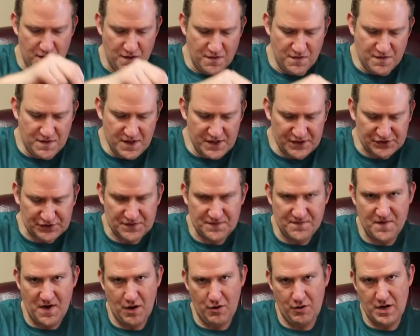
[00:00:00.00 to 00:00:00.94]
this
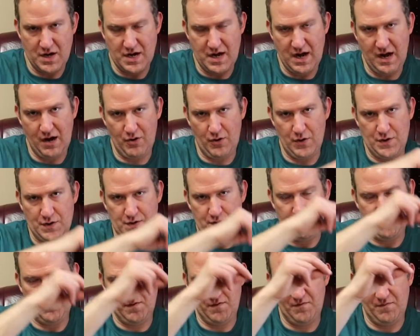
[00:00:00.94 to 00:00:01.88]
very
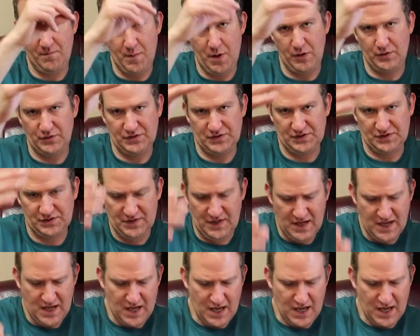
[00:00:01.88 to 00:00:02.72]
narrative of Moses